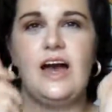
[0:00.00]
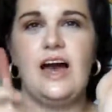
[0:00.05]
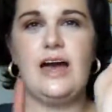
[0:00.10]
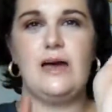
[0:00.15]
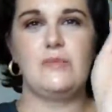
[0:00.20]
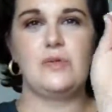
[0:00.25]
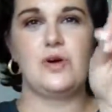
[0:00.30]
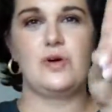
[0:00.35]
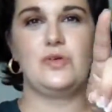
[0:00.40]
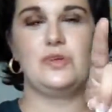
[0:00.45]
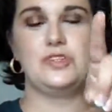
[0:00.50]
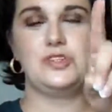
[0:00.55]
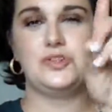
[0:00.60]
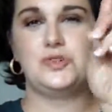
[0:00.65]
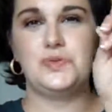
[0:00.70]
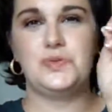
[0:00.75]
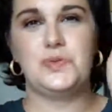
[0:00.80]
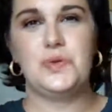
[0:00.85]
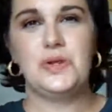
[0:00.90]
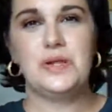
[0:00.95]
I am going
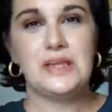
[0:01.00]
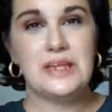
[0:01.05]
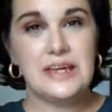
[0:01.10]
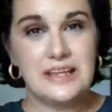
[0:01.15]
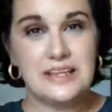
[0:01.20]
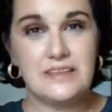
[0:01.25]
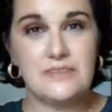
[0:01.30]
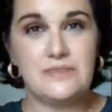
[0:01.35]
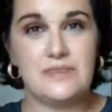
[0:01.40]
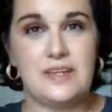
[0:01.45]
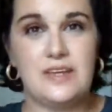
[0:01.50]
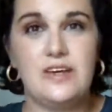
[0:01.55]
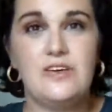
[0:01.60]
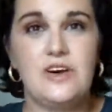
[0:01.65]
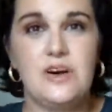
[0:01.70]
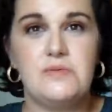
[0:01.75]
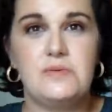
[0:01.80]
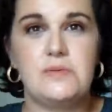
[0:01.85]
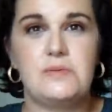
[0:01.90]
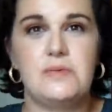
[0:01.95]
to link the
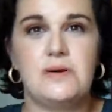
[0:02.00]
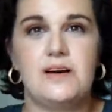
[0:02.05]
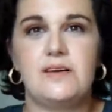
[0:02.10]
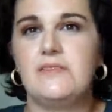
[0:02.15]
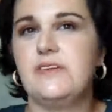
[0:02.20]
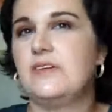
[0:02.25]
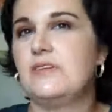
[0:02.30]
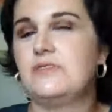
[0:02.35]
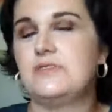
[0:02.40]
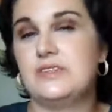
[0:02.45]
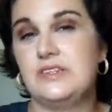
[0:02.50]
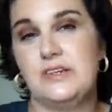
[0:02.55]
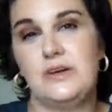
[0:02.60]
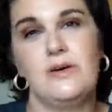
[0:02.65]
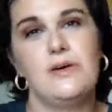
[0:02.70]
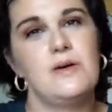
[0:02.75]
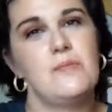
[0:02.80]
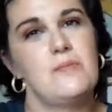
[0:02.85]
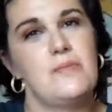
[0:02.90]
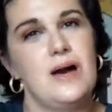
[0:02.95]
video up above. It
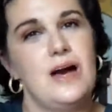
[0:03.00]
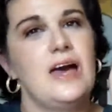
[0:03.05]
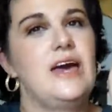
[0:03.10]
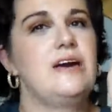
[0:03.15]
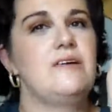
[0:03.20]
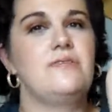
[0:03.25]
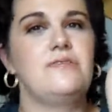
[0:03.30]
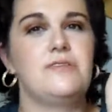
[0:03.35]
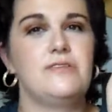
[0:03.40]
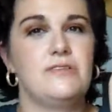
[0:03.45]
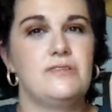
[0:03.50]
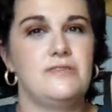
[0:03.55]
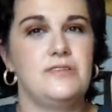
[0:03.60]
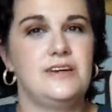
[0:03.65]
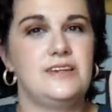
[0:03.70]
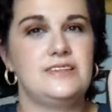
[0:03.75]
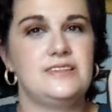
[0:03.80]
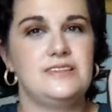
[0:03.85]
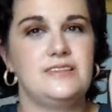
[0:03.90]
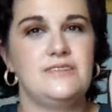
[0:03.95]
was in my full
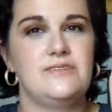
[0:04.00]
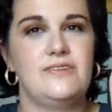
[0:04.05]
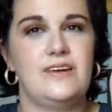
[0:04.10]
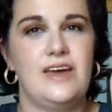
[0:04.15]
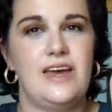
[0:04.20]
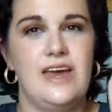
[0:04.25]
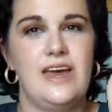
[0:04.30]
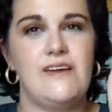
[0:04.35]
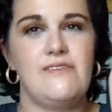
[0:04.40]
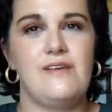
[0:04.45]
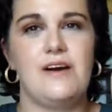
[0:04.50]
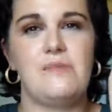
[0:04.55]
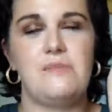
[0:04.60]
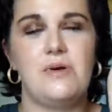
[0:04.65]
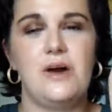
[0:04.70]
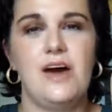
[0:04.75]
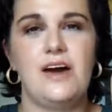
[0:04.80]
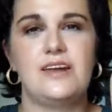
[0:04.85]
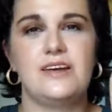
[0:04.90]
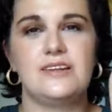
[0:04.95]
face of Avon
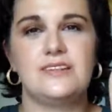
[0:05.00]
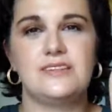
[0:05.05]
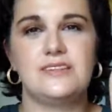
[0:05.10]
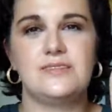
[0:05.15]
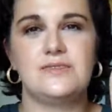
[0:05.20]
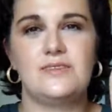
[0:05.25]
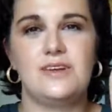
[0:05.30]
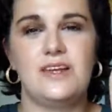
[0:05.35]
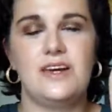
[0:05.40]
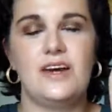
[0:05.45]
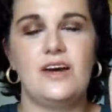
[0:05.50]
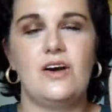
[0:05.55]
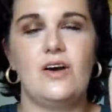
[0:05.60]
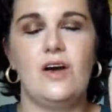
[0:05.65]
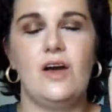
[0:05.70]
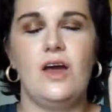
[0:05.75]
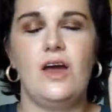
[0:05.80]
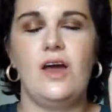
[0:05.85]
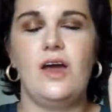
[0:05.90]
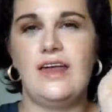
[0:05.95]
products
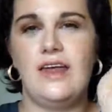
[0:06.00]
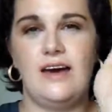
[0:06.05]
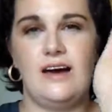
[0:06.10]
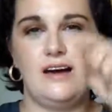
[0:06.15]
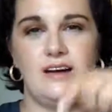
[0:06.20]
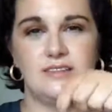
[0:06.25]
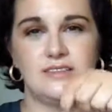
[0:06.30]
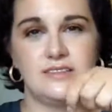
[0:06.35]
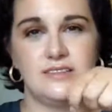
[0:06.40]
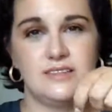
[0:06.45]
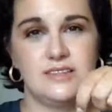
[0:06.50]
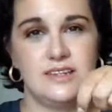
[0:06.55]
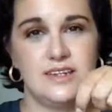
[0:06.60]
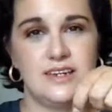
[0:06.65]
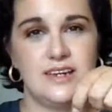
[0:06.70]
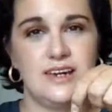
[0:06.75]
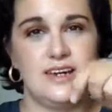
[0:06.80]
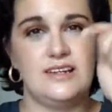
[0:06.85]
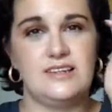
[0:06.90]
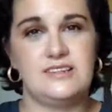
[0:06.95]
video, and I'll also
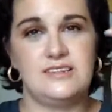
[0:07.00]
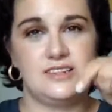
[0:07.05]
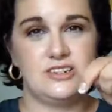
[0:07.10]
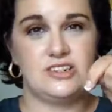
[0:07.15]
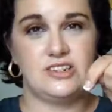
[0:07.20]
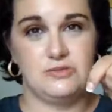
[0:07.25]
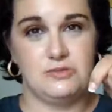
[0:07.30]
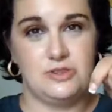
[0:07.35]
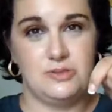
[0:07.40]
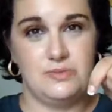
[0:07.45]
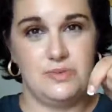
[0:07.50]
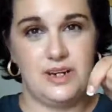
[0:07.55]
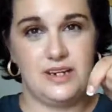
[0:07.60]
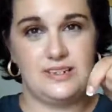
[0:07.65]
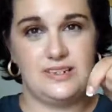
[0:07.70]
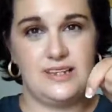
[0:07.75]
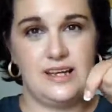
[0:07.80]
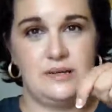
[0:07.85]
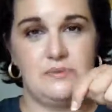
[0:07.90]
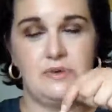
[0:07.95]
link it in the description
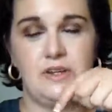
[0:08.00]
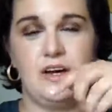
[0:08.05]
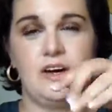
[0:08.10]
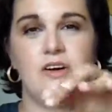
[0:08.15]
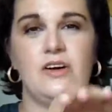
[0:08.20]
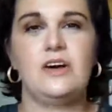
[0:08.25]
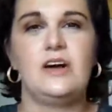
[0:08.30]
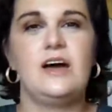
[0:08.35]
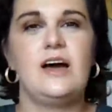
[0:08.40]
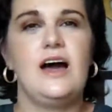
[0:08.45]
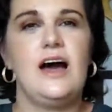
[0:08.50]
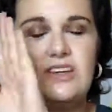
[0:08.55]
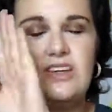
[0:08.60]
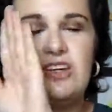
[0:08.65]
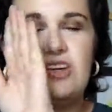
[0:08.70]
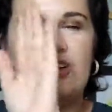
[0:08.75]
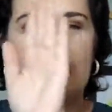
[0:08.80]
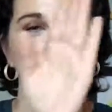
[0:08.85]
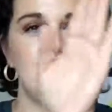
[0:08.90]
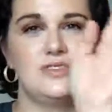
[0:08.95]
box down below.
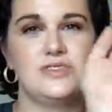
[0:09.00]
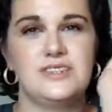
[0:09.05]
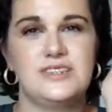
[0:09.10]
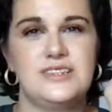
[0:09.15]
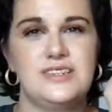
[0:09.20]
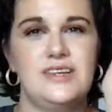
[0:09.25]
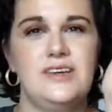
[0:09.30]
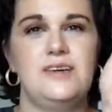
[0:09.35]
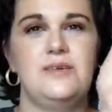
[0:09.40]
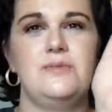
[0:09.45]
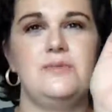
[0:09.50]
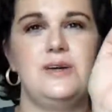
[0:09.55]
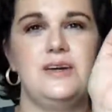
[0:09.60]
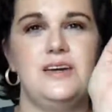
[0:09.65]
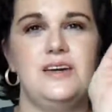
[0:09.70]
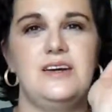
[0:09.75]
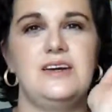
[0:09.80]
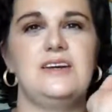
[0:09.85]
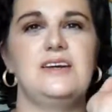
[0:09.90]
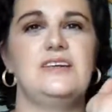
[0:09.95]
You will see
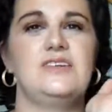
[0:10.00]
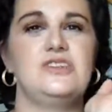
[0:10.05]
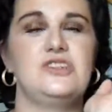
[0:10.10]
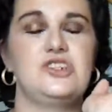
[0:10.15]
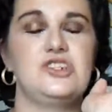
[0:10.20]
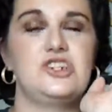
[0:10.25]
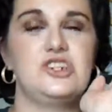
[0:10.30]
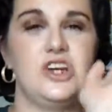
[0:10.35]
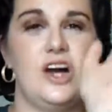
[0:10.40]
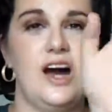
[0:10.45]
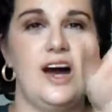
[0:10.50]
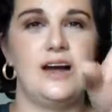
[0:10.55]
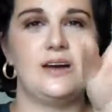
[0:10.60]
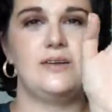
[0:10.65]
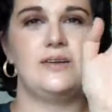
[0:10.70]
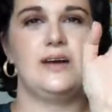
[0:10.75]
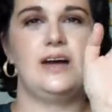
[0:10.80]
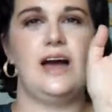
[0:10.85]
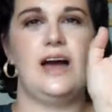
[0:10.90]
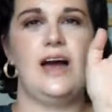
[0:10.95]
me in shock.